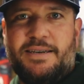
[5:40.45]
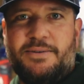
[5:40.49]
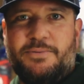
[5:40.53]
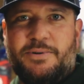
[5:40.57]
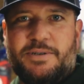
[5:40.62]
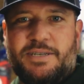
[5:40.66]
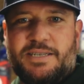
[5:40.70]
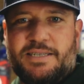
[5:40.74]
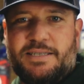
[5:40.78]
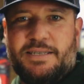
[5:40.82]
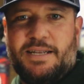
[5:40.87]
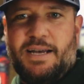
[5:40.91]

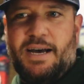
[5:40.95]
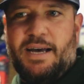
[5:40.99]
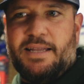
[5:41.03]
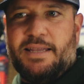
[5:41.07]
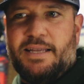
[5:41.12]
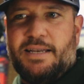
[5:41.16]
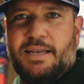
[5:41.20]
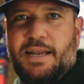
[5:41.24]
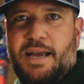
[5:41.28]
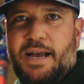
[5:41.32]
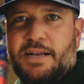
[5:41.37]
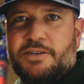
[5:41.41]
which is not
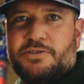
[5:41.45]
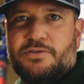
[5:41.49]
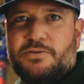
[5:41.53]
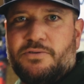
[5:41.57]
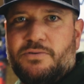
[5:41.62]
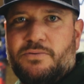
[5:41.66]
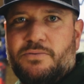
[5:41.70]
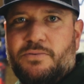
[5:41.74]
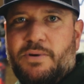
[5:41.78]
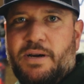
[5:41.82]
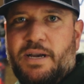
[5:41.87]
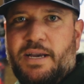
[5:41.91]
the
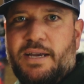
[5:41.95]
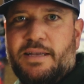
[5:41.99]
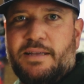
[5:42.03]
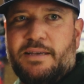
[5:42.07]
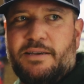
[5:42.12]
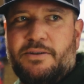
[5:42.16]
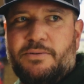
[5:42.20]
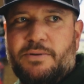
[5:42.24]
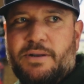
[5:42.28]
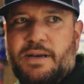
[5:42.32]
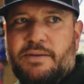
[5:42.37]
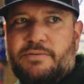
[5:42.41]
natural way
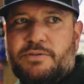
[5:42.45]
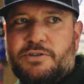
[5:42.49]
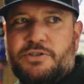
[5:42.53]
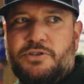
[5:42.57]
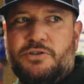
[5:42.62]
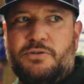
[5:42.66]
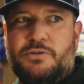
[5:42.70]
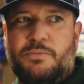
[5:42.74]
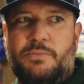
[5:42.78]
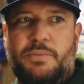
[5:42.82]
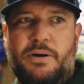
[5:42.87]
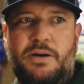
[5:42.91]
that you would ever
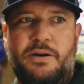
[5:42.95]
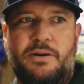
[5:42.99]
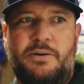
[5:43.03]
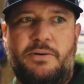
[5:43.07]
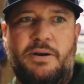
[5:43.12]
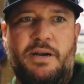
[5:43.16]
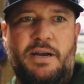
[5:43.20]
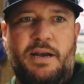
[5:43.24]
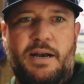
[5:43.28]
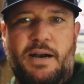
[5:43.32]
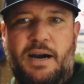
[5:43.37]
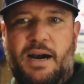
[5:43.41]
shoot a bow.